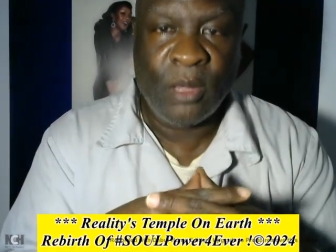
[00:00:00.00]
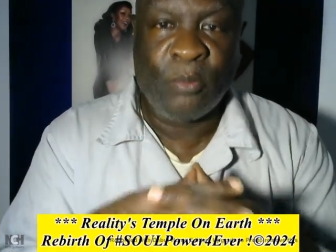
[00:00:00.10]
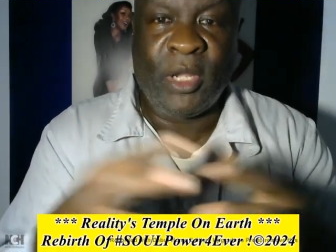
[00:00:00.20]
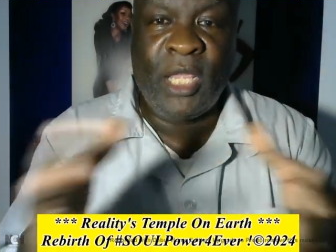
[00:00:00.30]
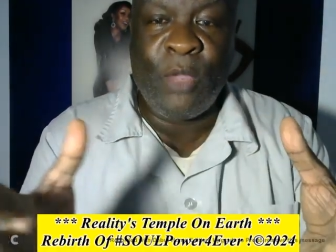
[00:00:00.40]

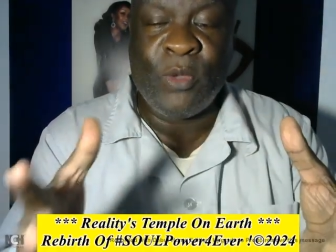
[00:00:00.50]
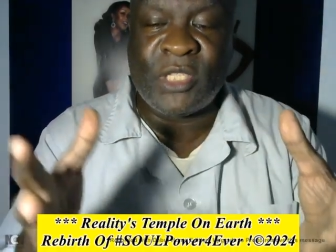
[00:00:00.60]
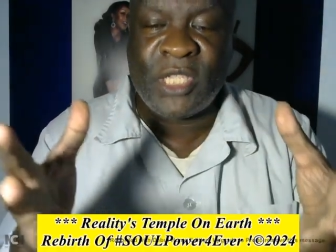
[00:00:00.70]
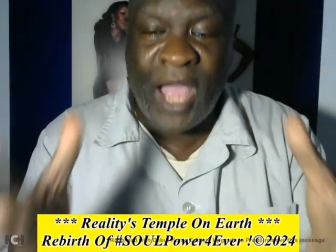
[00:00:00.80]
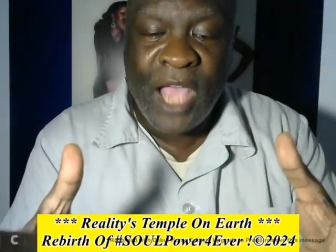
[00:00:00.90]
But he
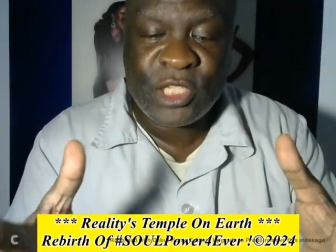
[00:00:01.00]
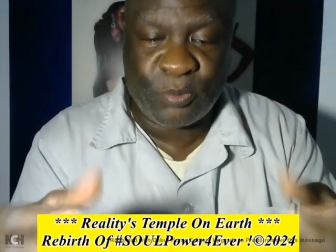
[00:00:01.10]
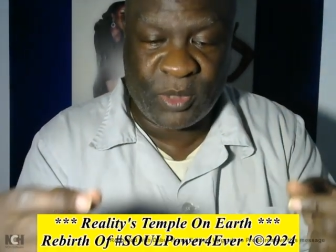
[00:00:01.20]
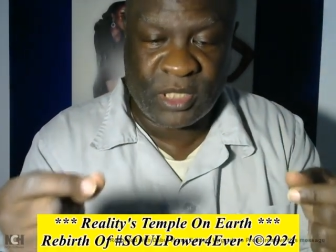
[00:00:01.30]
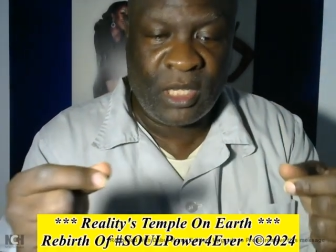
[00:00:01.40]
was in
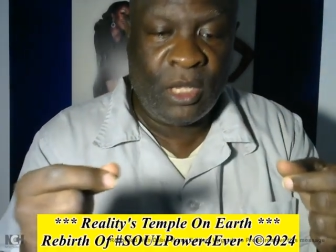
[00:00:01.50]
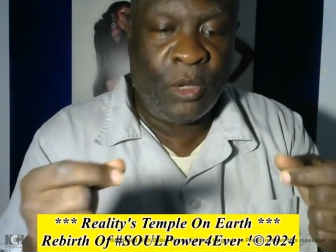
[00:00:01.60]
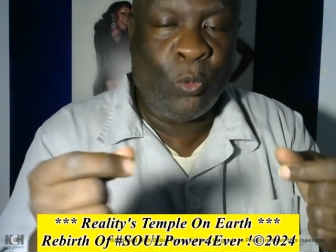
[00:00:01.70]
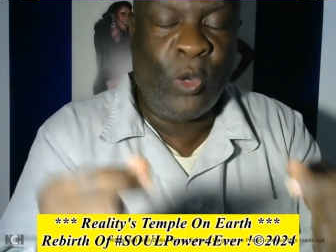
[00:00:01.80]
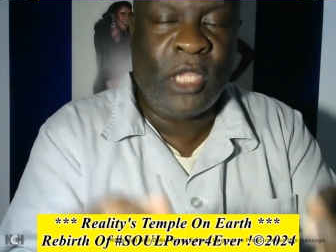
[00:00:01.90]
hospice.
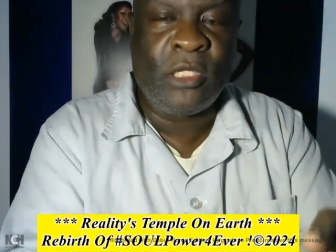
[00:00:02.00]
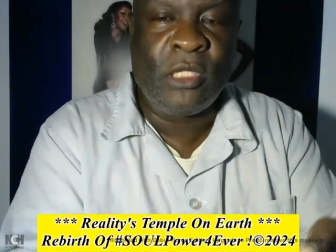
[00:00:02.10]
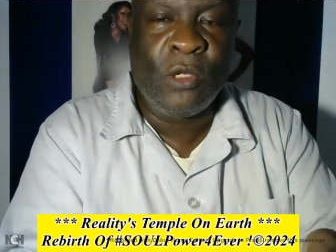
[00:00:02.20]
When